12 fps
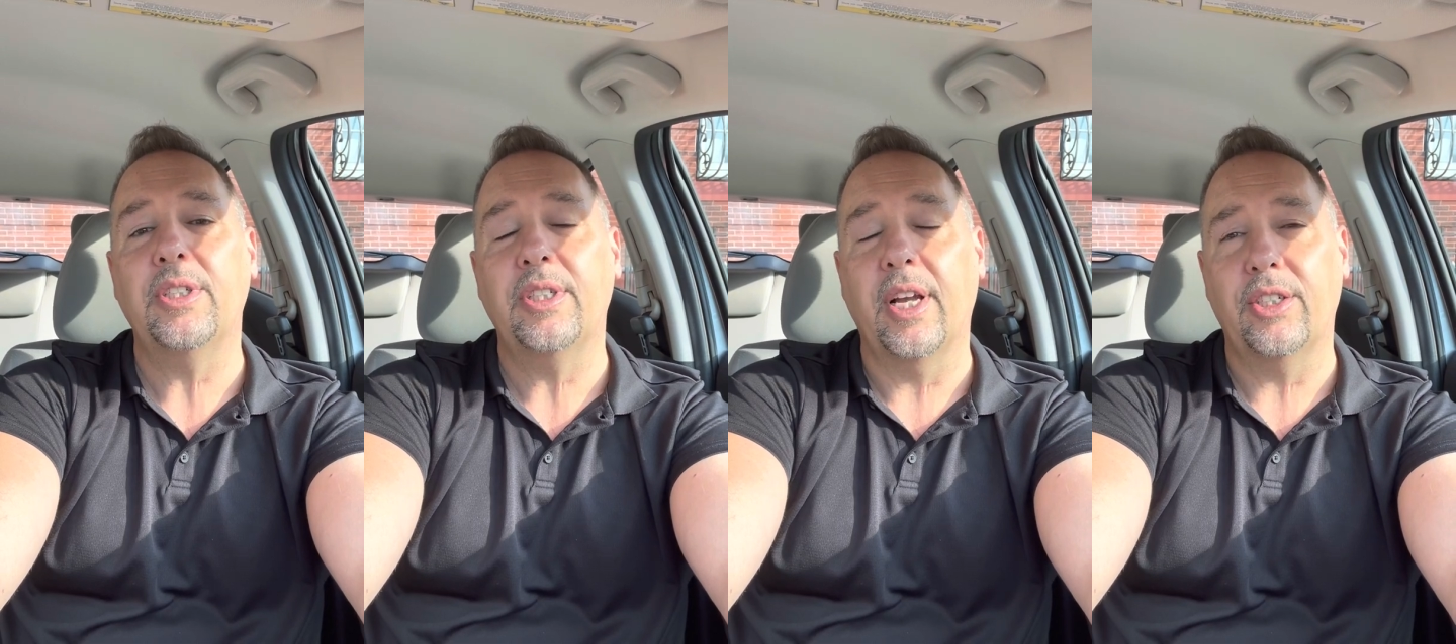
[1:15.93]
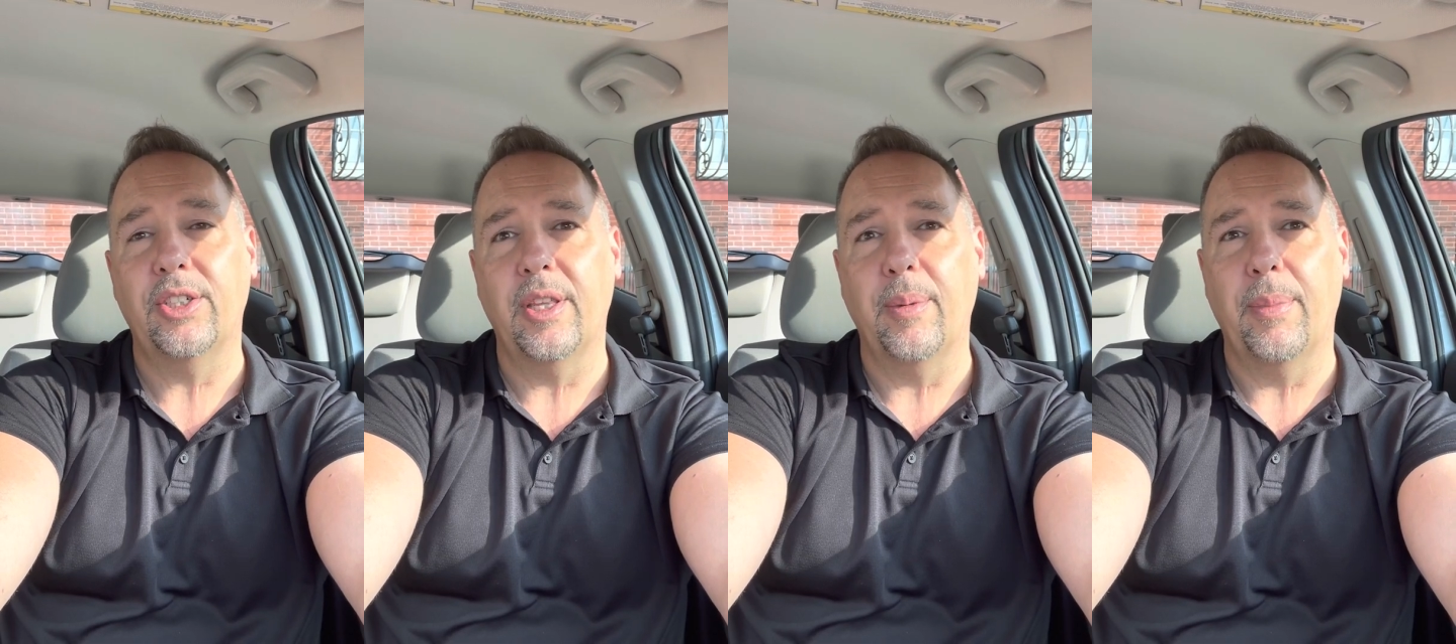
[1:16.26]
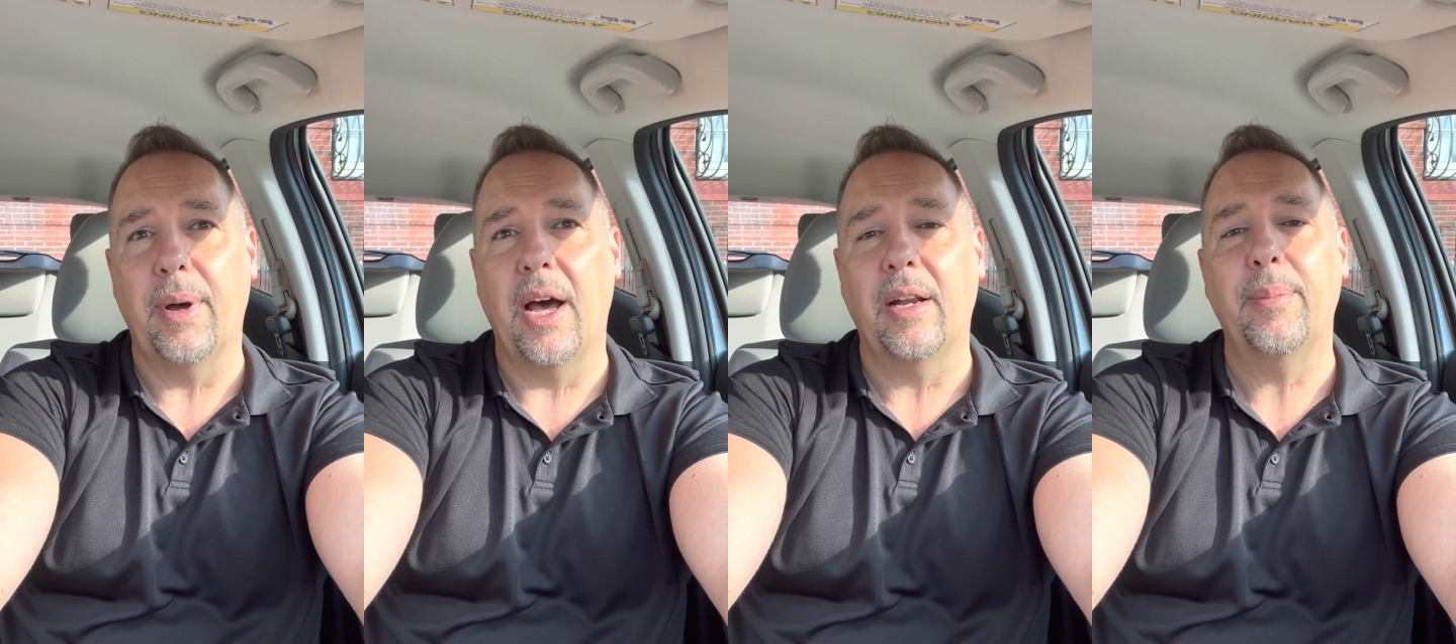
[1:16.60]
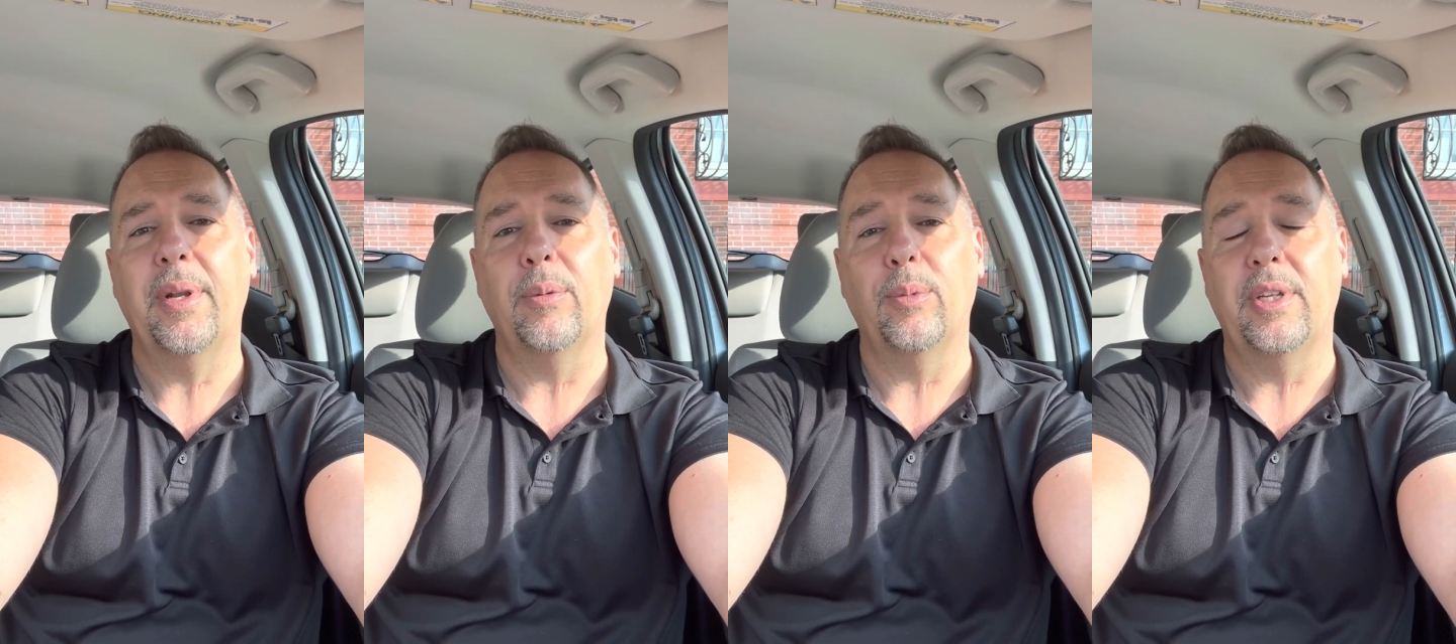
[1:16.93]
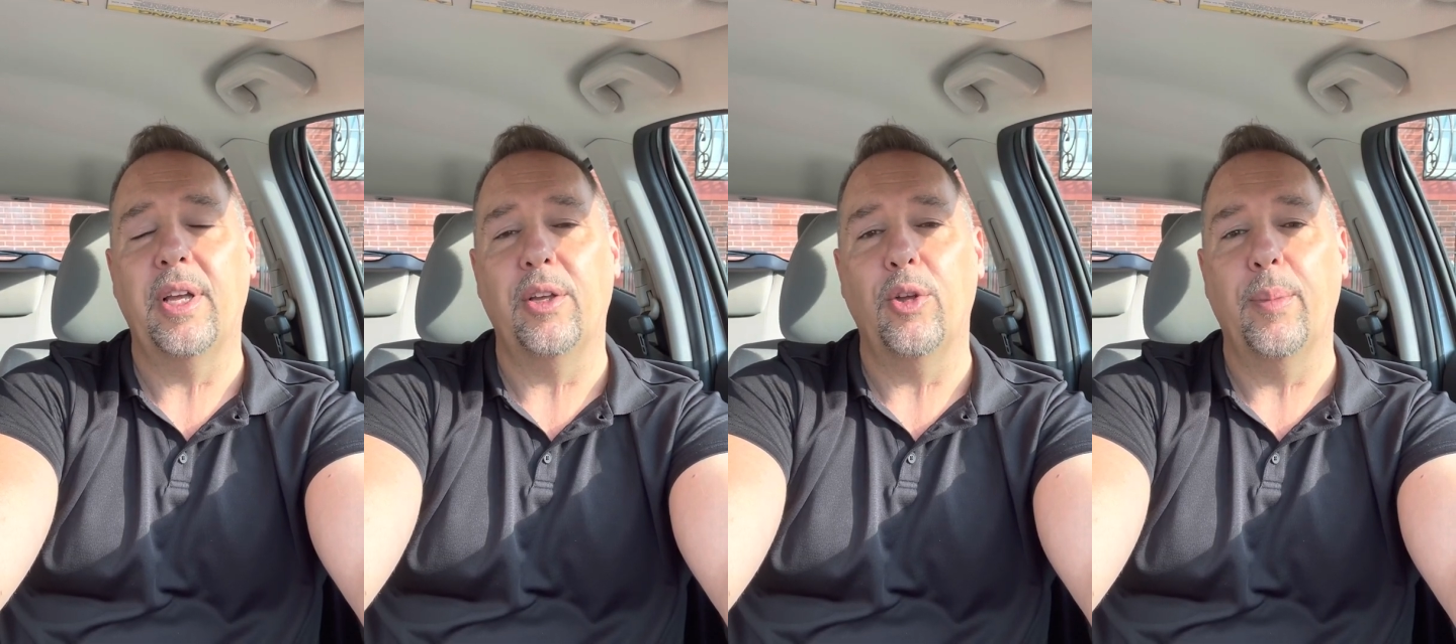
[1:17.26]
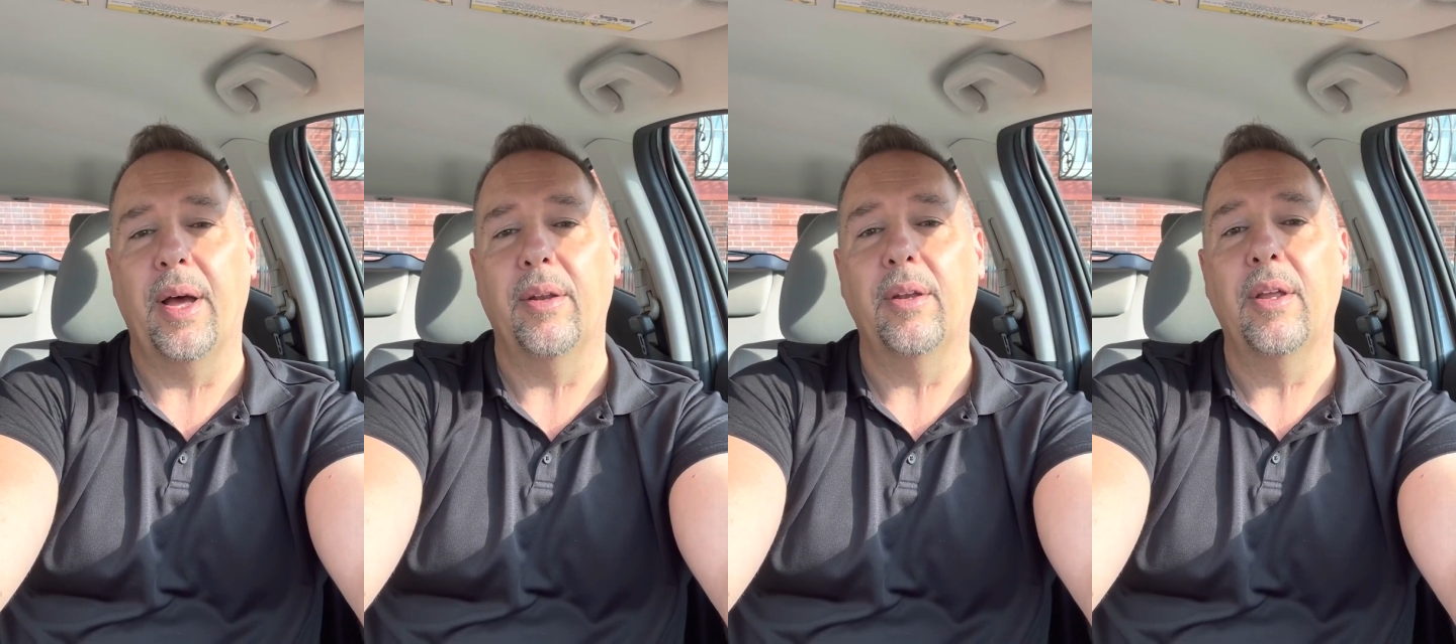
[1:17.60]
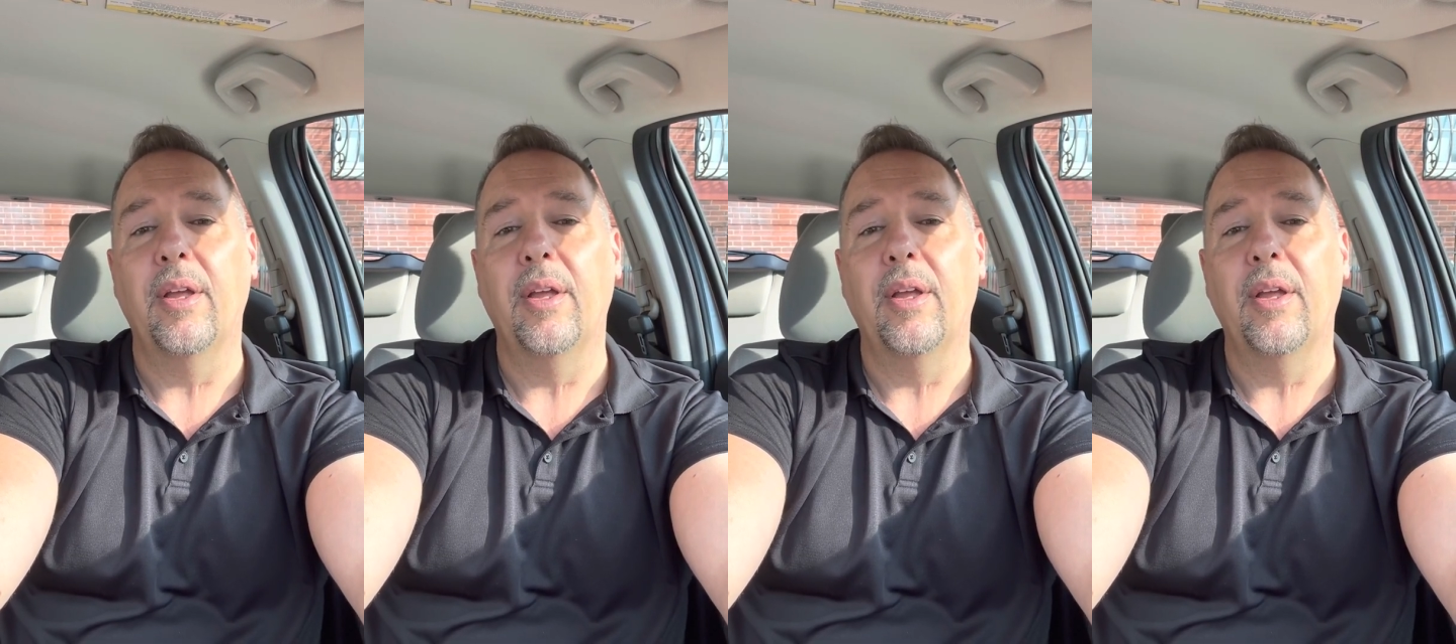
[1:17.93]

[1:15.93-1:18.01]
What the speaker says: section at the bottom. It'll tell you about